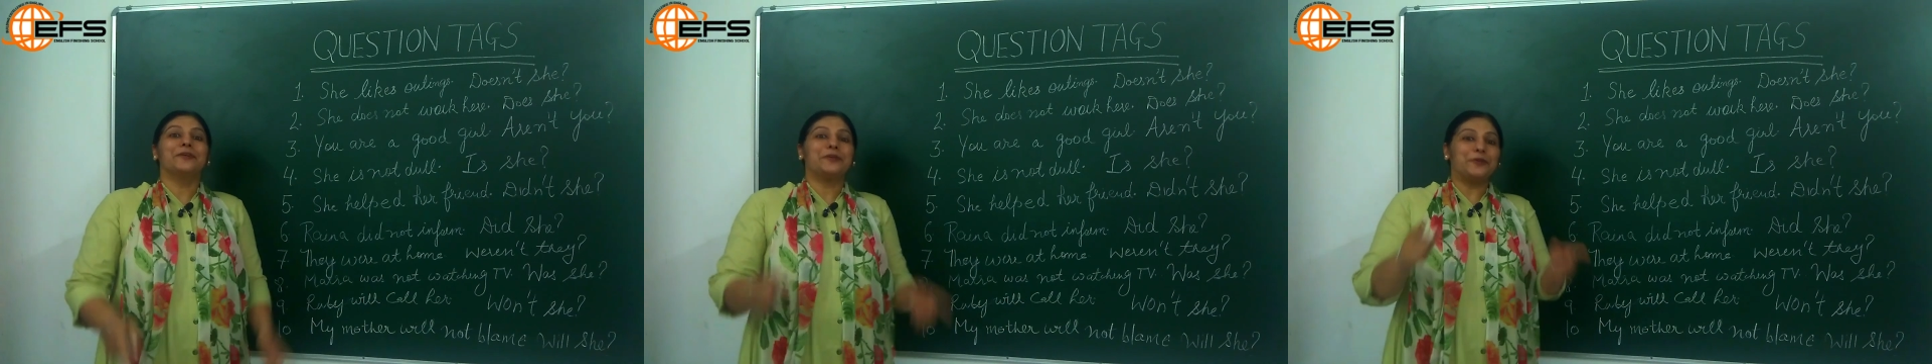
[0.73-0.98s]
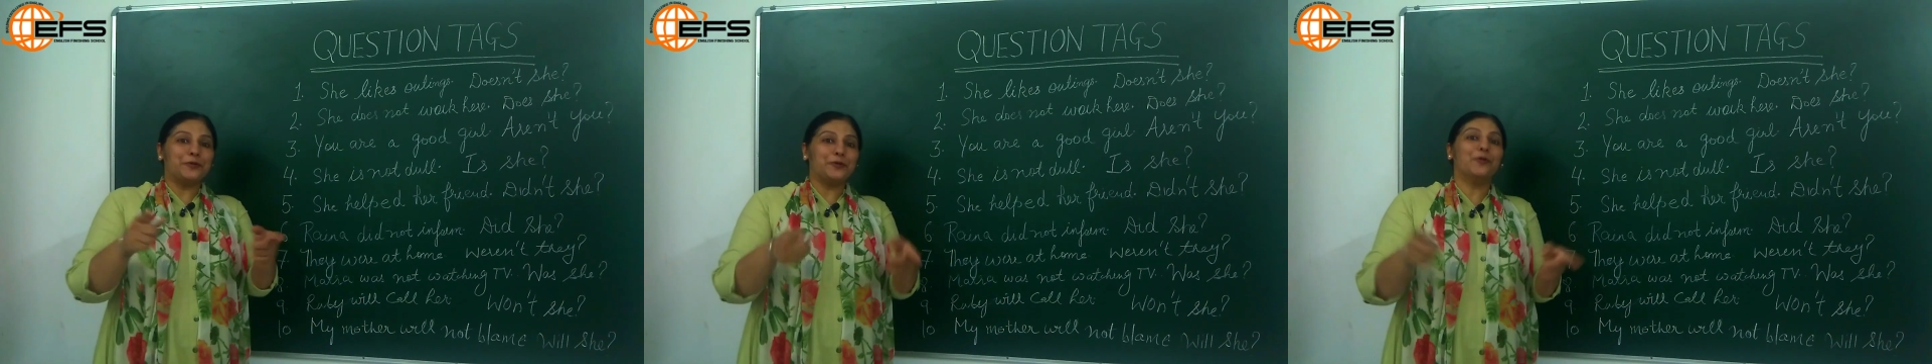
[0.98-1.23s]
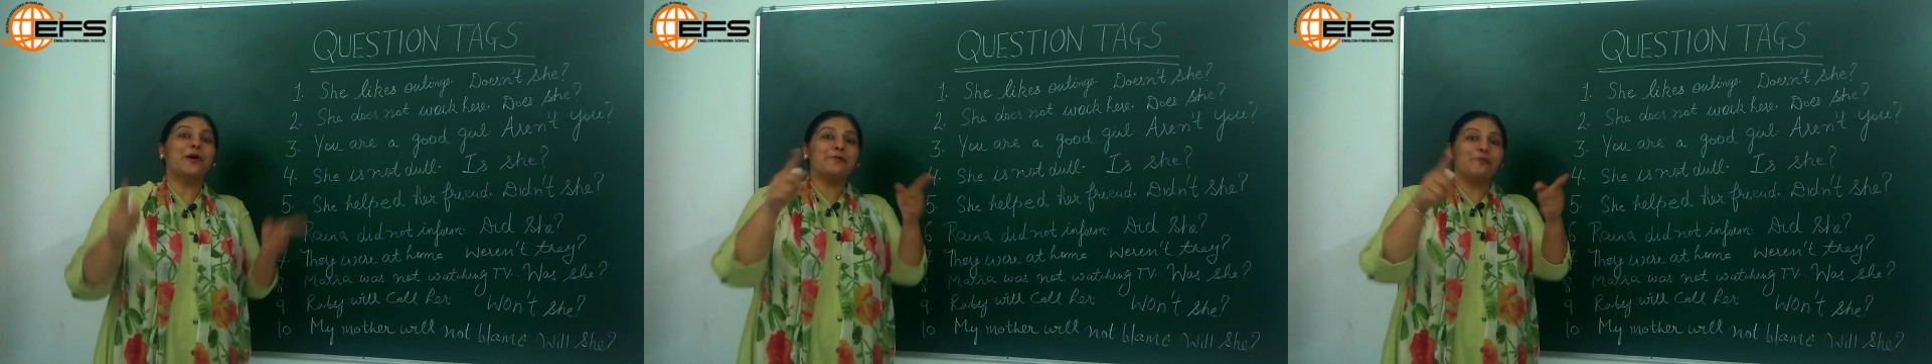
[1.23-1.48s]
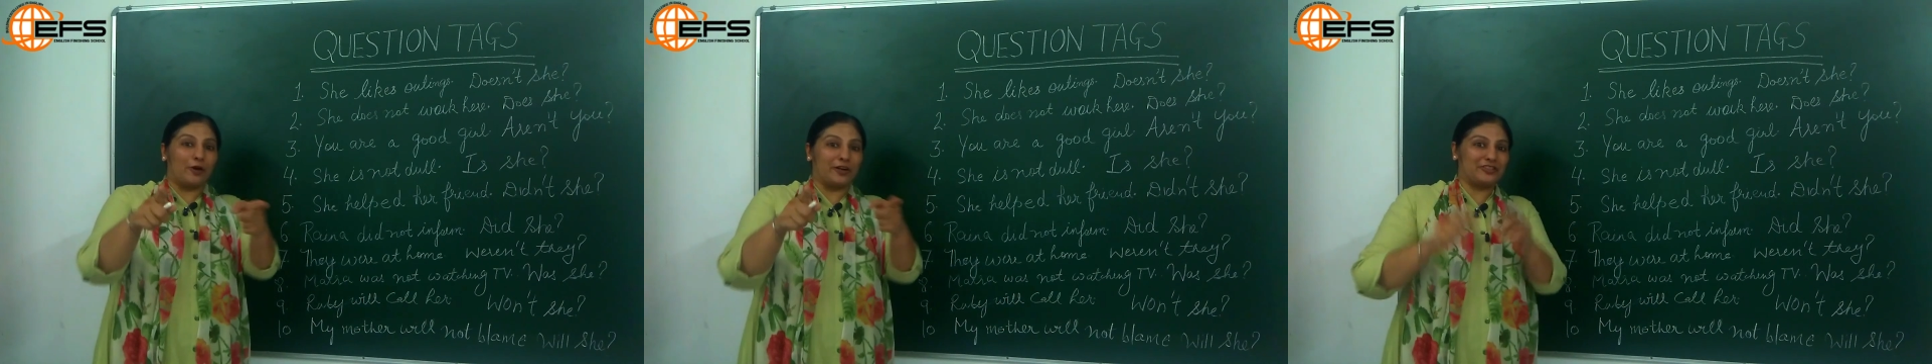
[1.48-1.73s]
You
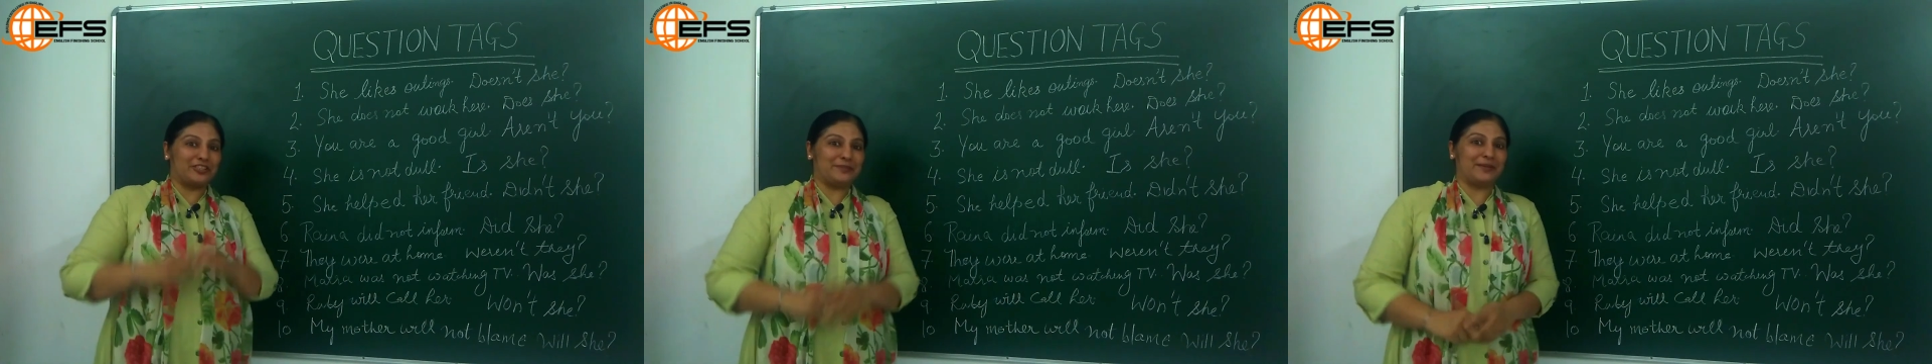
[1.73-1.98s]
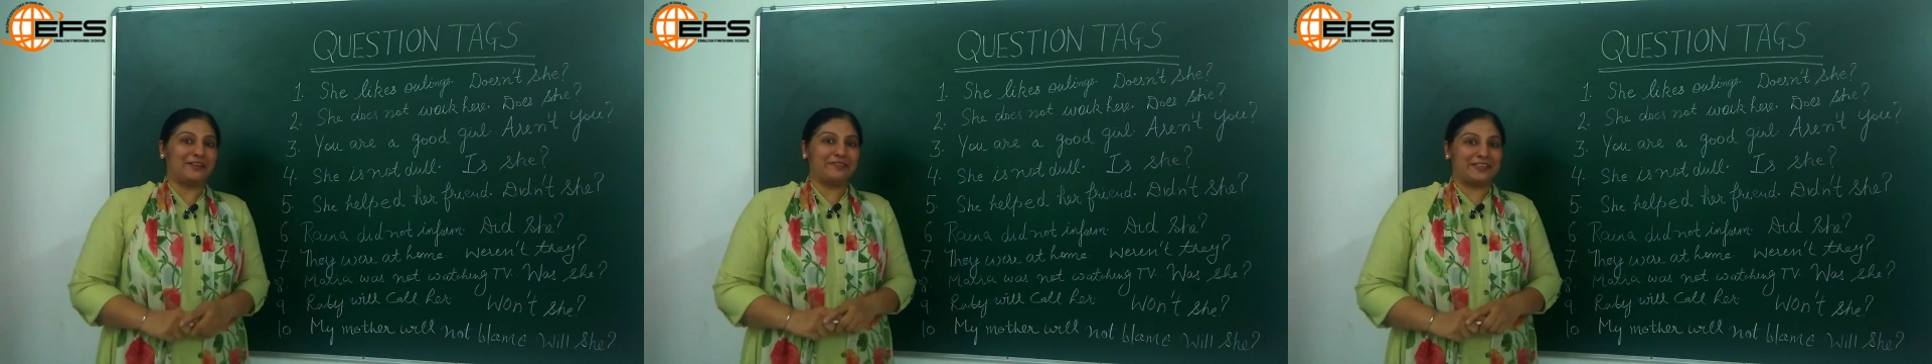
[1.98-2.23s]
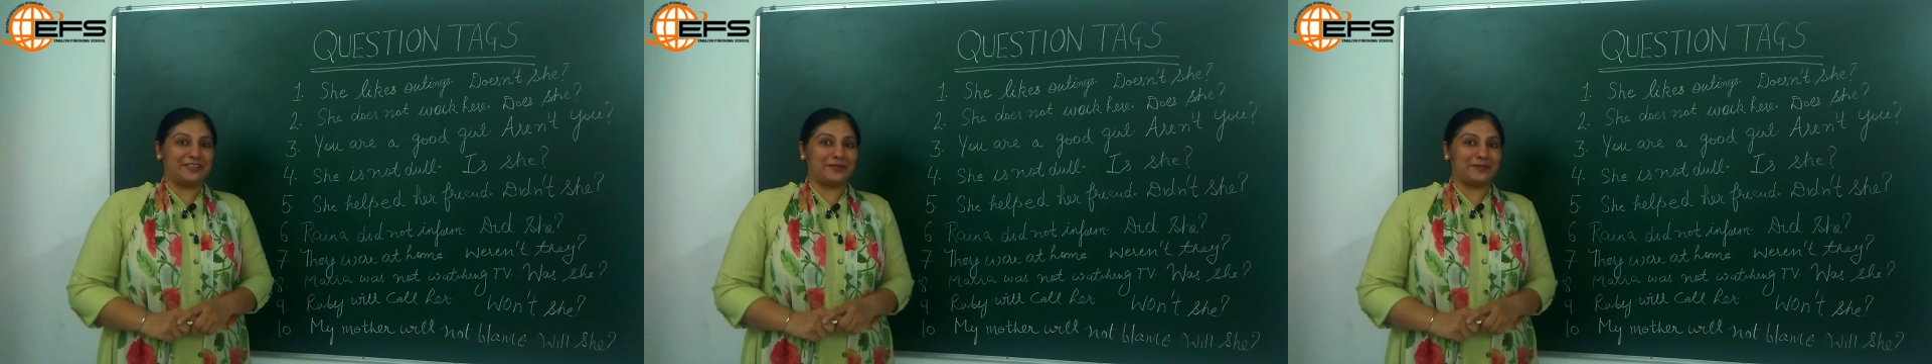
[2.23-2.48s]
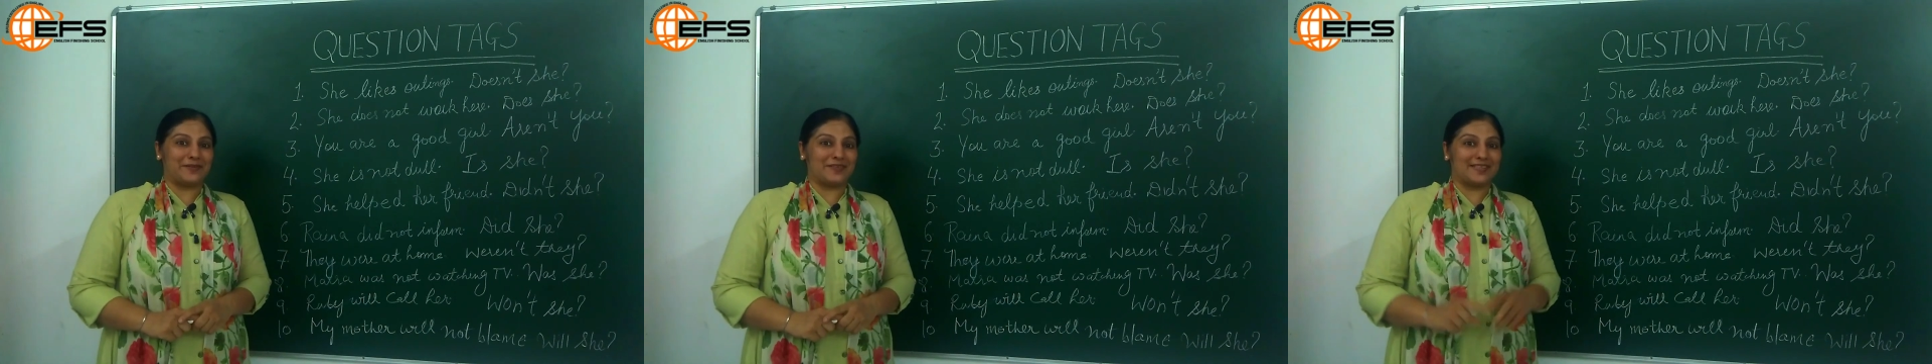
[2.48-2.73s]
are watching my
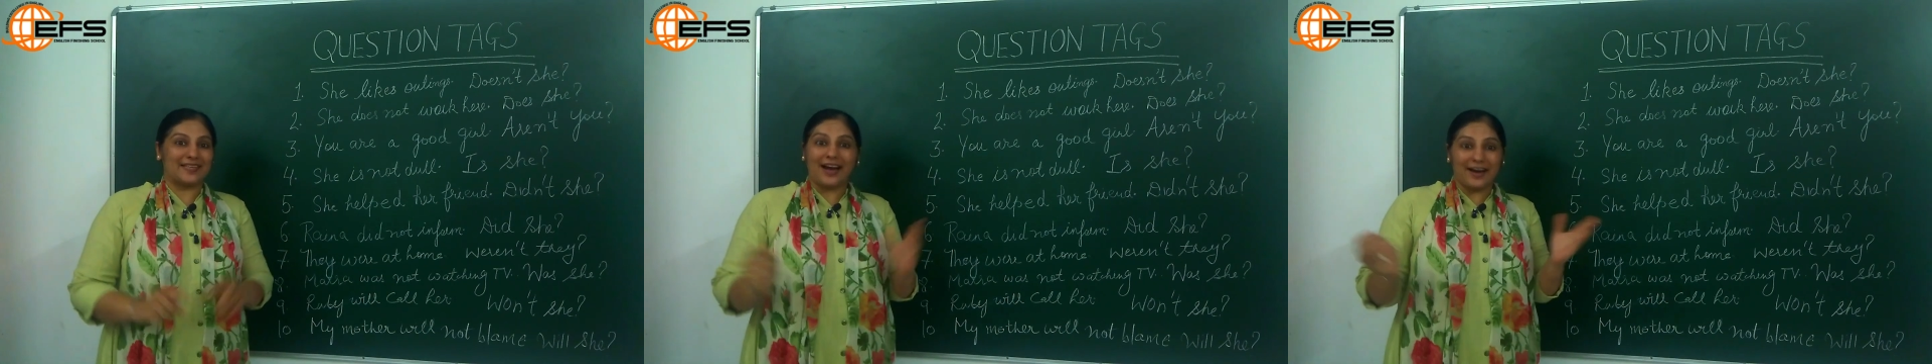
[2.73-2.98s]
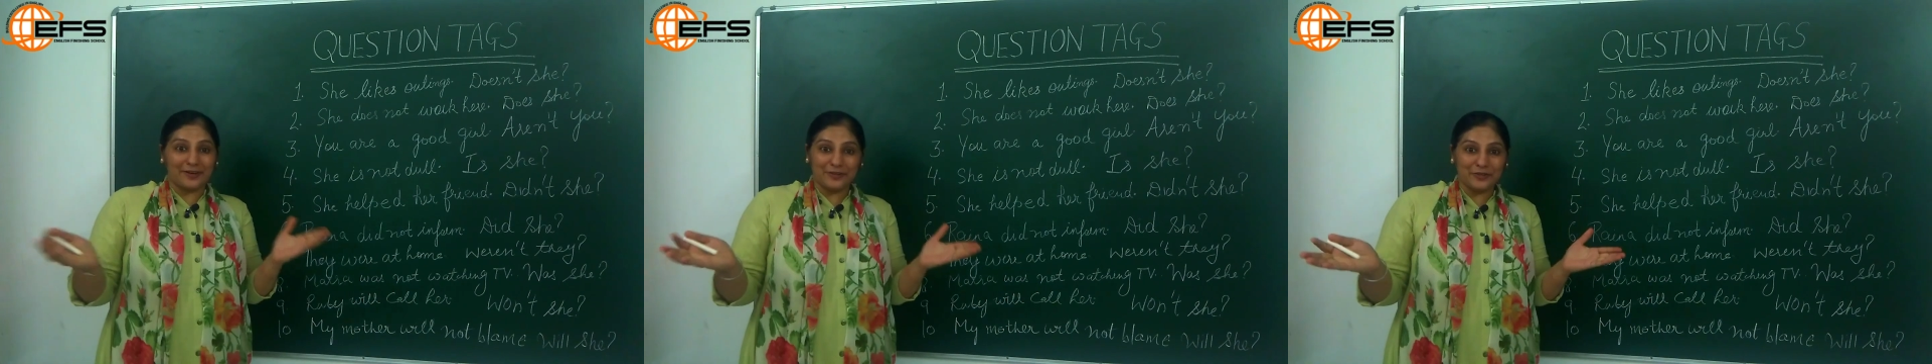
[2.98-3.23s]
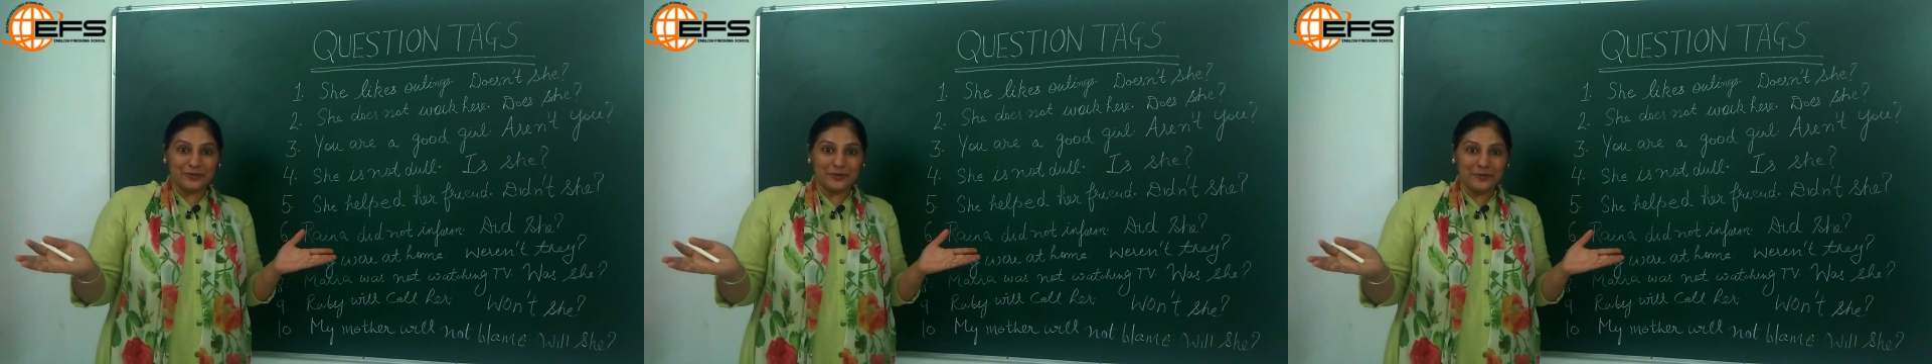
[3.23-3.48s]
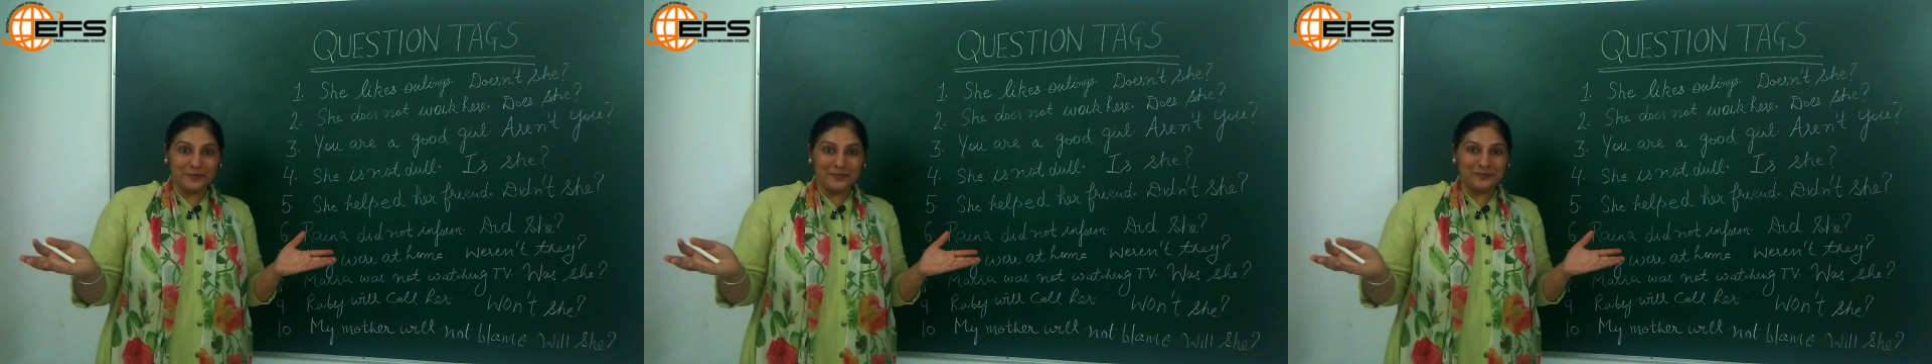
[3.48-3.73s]
videos, aren't
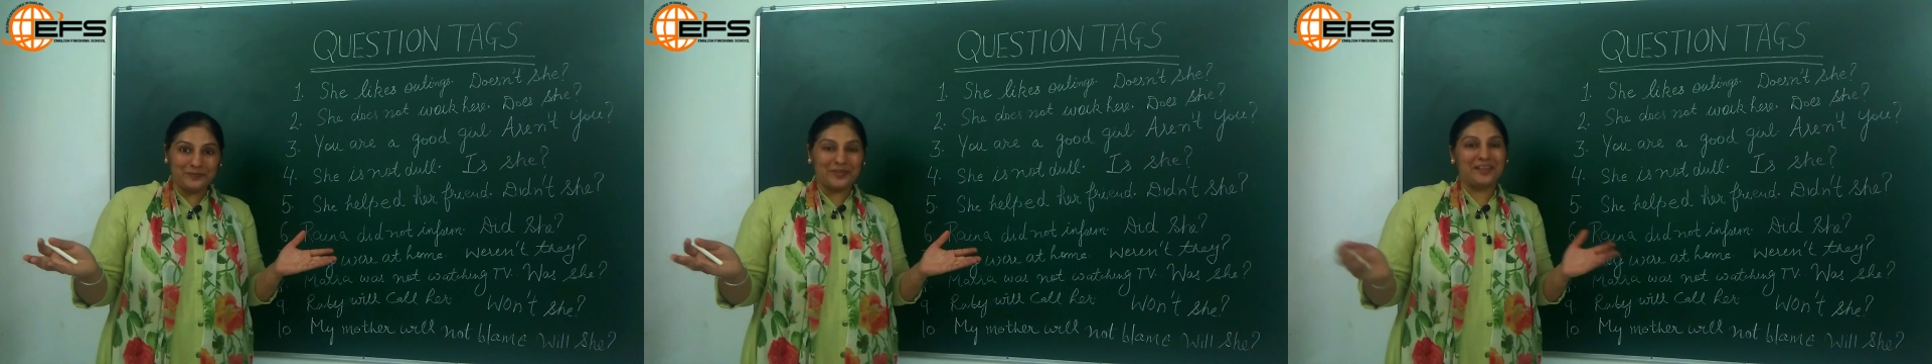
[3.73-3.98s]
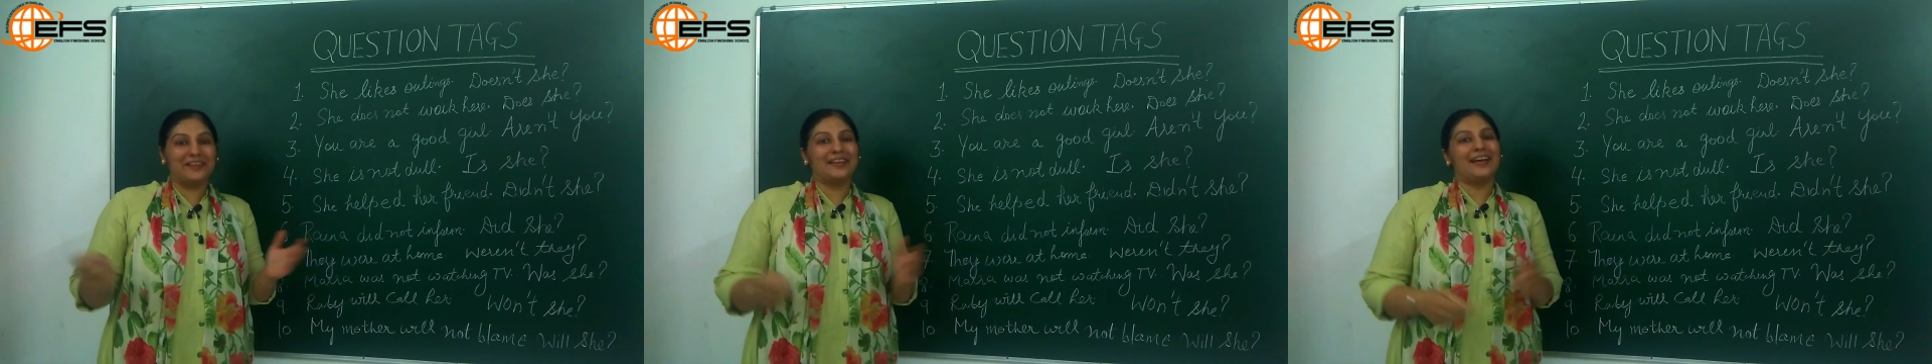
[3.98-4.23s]
you?